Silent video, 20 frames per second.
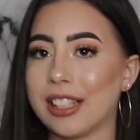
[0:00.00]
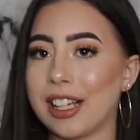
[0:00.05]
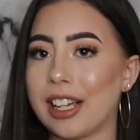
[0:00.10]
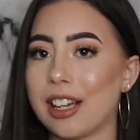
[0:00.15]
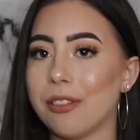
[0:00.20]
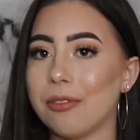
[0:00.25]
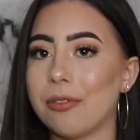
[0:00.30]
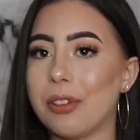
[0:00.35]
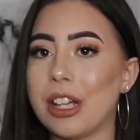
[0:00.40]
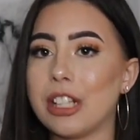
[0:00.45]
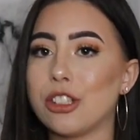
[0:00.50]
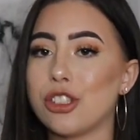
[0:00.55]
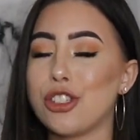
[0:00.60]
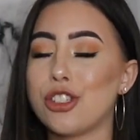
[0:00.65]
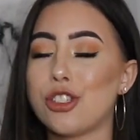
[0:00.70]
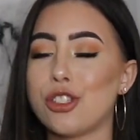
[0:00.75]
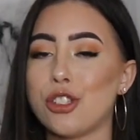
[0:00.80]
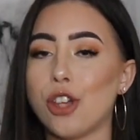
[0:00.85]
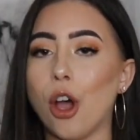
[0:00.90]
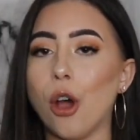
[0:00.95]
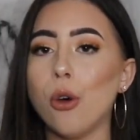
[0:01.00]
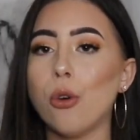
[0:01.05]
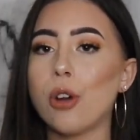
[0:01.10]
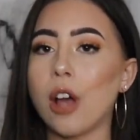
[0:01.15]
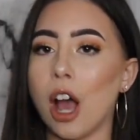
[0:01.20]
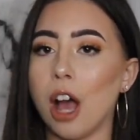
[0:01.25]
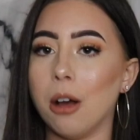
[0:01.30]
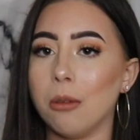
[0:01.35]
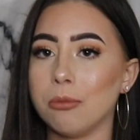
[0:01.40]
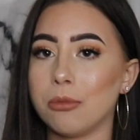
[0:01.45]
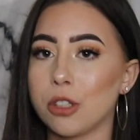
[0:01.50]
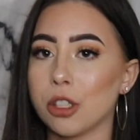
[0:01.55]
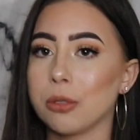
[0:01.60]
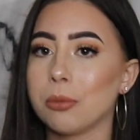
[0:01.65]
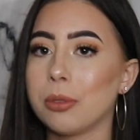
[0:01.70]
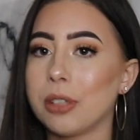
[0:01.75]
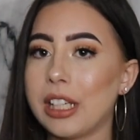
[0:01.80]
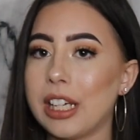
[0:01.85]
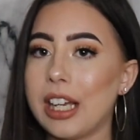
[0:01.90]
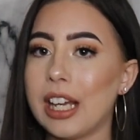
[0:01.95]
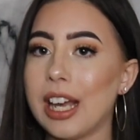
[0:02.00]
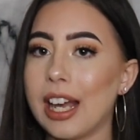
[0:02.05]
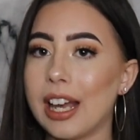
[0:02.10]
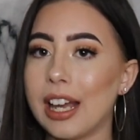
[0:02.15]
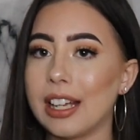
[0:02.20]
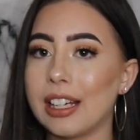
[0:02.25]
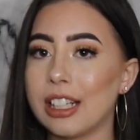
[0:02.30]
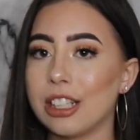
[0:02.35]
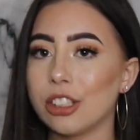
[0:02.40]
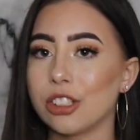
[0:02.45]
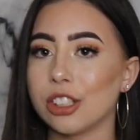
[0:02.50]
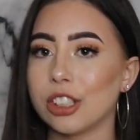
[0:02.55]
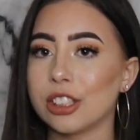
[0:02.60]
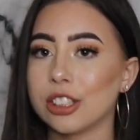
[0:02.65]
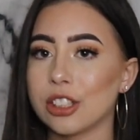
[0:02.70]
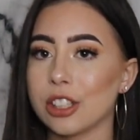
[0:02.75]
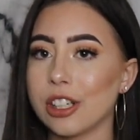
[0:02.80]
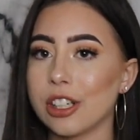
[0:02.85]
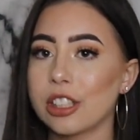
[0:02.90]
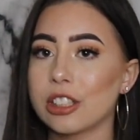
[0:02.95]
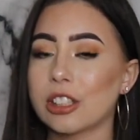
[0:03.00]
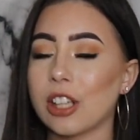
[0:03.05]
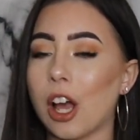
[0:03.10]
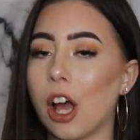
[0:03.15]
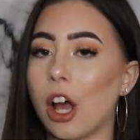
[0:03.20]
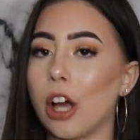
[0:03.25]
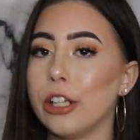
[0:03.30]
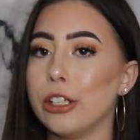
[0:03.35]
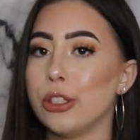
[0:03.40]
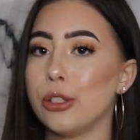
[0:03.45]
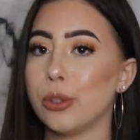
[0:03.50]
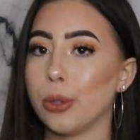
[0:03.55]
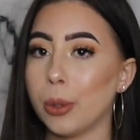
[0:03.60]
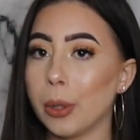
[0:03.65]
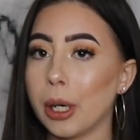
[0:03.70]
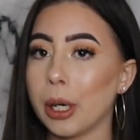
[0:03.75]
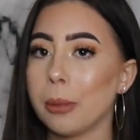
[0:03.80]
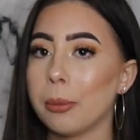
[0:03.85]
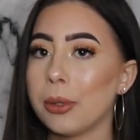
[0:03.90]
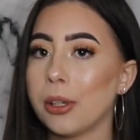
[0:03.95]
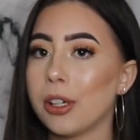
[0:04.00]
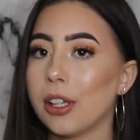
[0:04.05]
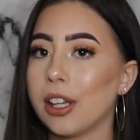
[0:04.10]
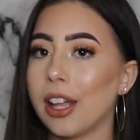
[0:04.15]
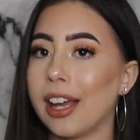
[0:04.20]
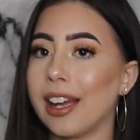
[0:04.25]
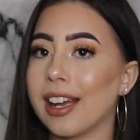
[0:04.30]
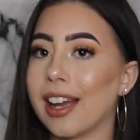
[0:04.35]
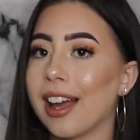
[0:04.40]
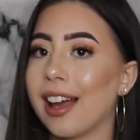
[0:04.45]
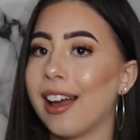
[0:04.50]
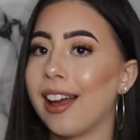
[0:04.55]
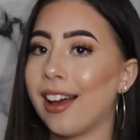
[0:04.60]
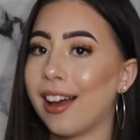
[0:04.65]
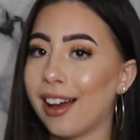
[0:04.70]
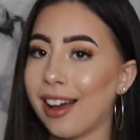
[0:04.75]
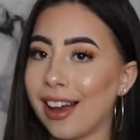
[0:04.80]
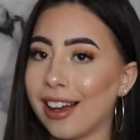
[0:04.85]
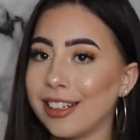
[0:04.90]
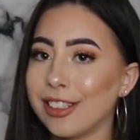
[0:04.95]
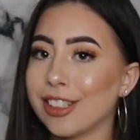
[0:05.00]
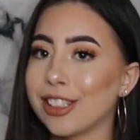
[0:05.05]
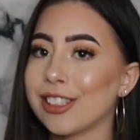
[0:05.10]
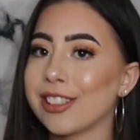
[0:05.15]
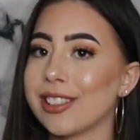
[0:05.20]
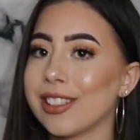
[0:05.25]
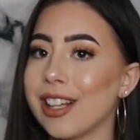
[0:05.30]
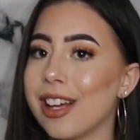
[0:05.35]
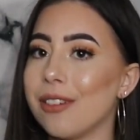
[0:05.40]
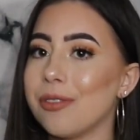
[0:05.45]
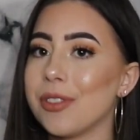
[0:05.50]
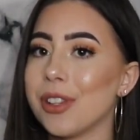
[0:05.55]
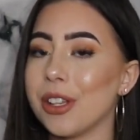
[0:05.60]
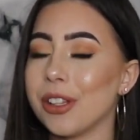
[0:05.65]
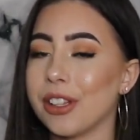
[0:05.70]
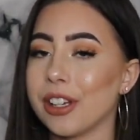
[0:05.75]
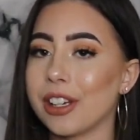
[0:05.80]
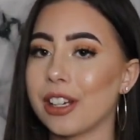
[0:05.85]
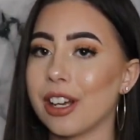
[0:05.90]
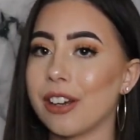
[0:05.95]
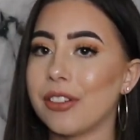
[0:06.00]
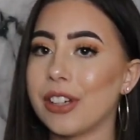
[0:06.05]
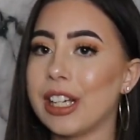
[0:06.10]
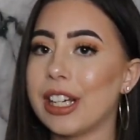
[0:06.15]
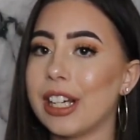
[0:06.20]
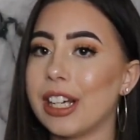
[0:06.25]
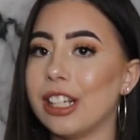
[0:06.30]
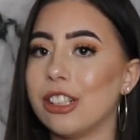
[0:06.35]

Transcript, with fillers: Like, it fits so comfortably and it just looks adorable. Like, I just love the look of it.